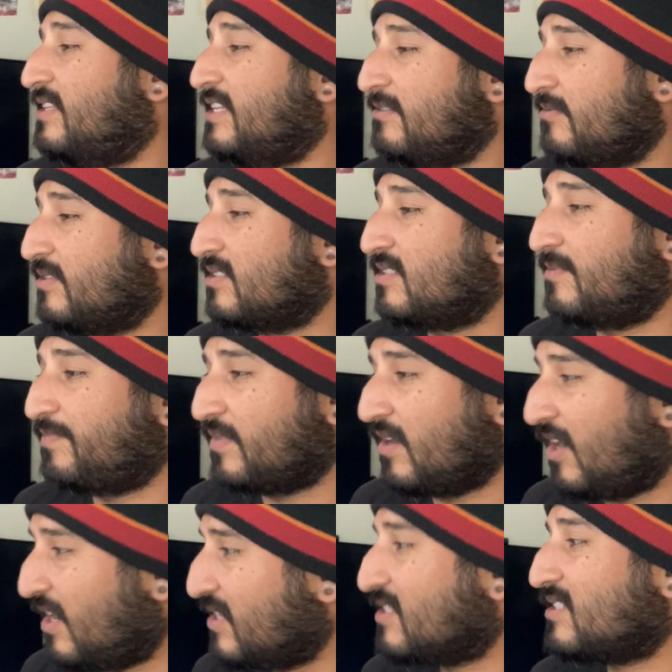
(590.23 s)
It was
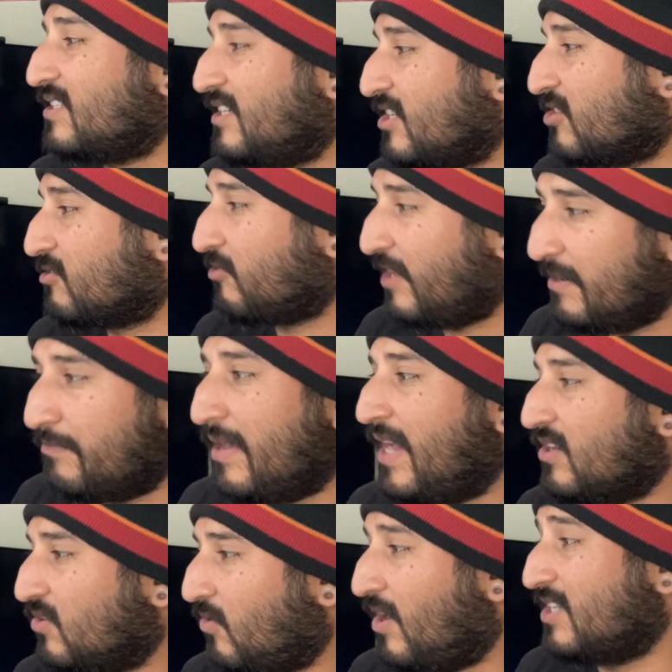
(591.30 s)
honestly a great
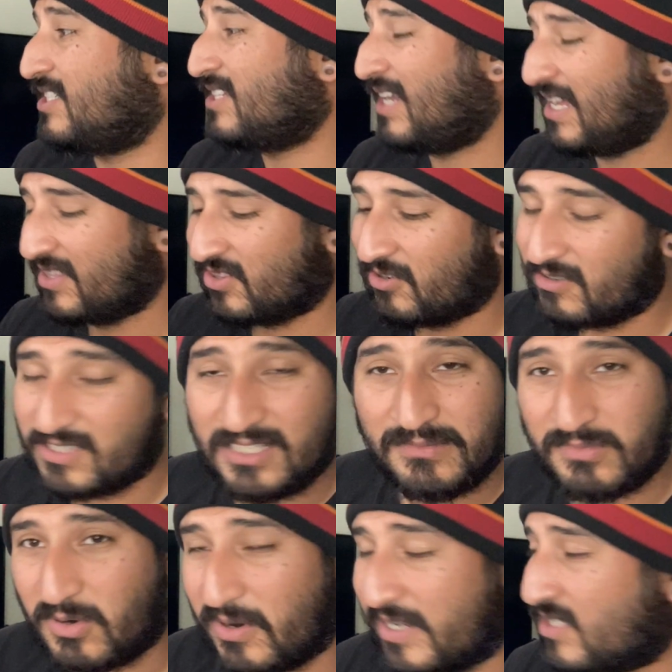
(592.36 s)
battle to watch. He got 13
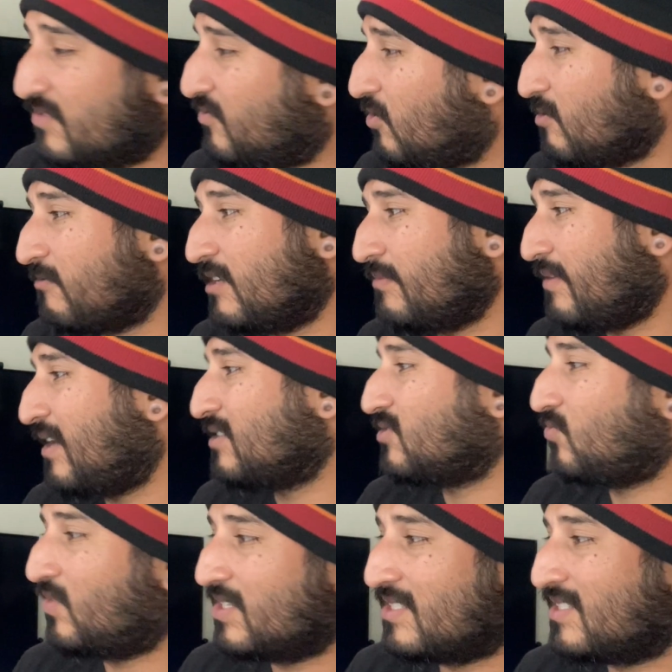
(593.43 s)
points, 4 rebounds,
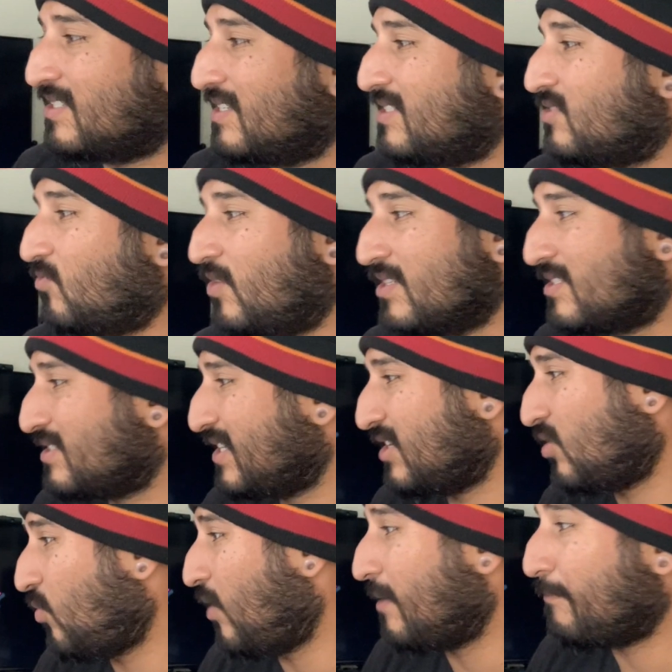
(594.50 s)
1 assist, 1
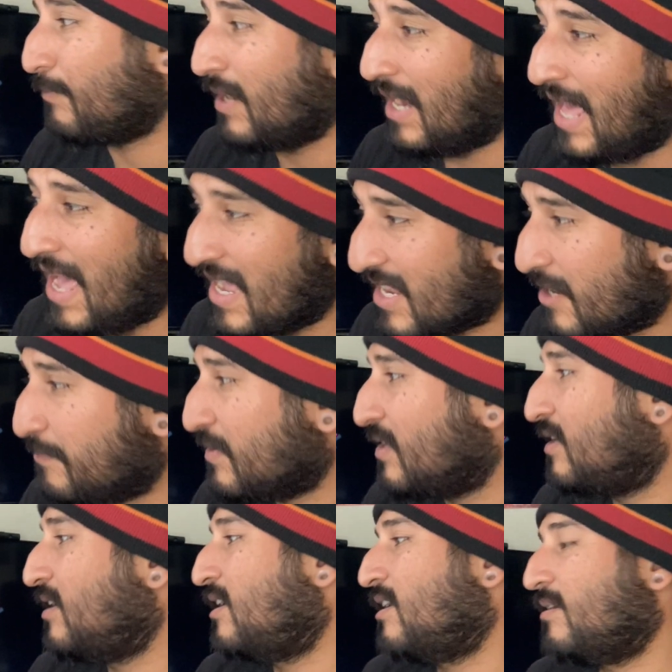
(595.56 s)
steal, 1 block.
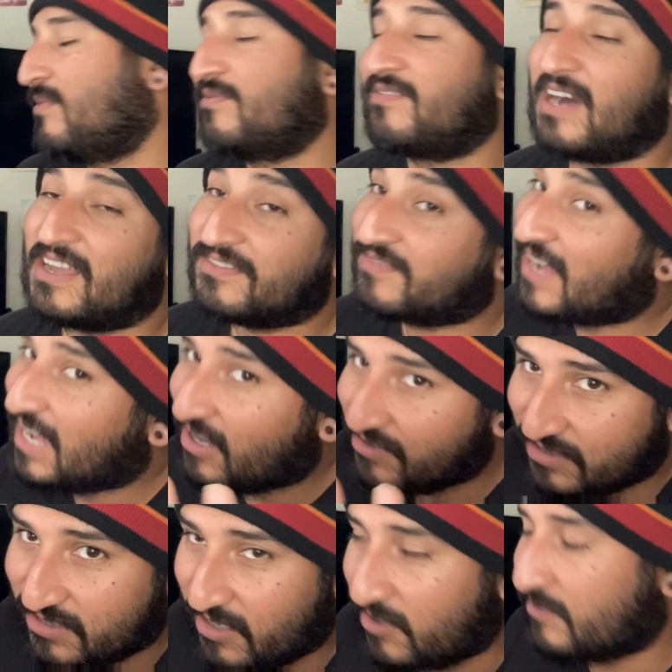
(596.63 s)
5
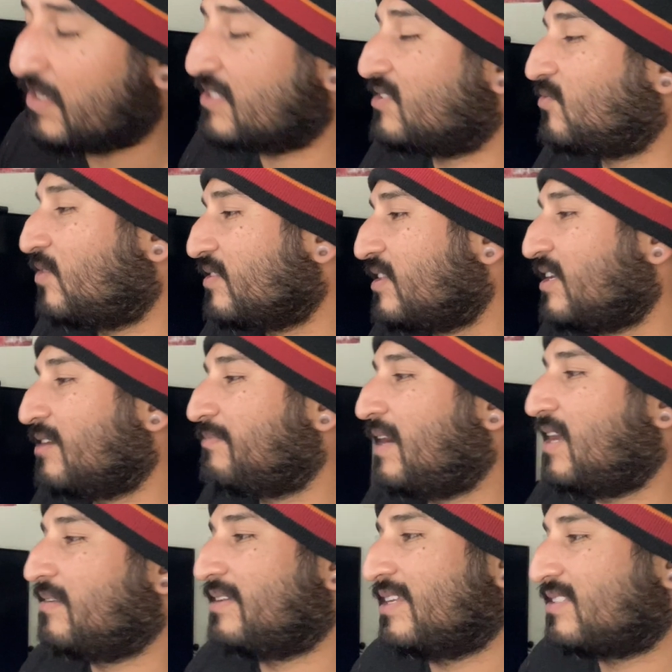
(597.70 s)
fouls though. And that's the one thing
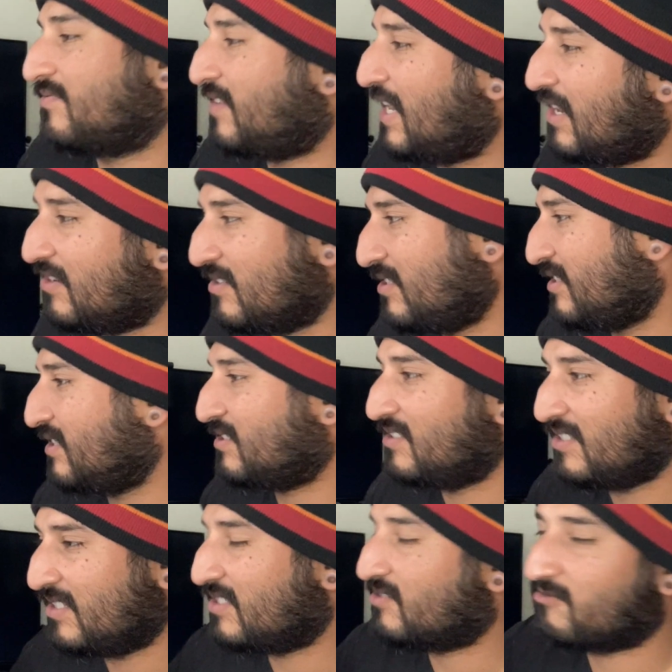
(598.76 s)
about him. He gets fouled.
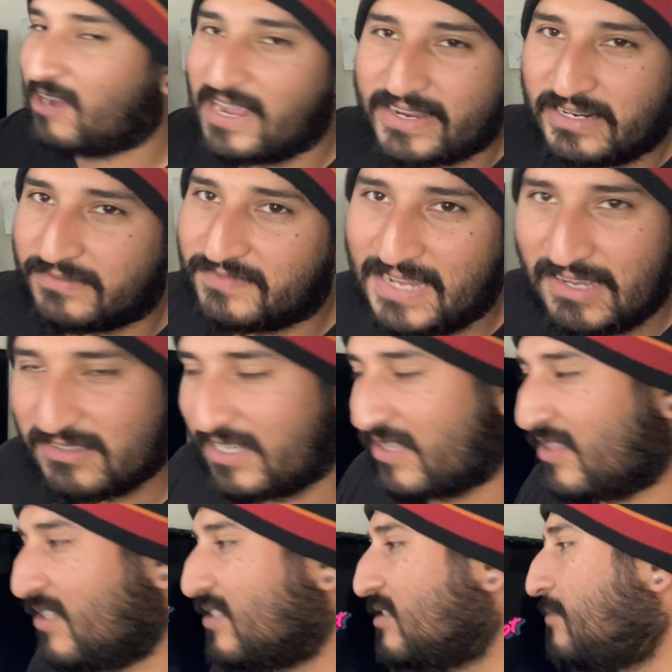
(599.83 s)
He's racking up fouls
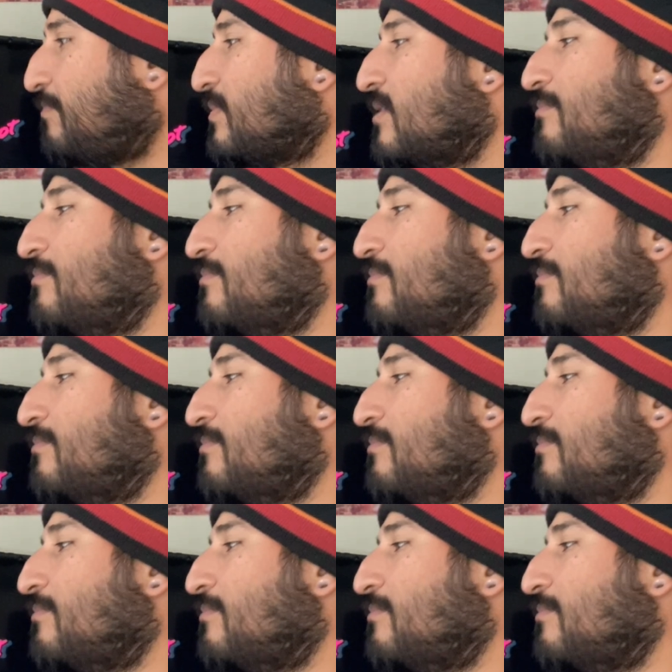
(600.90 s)
like this.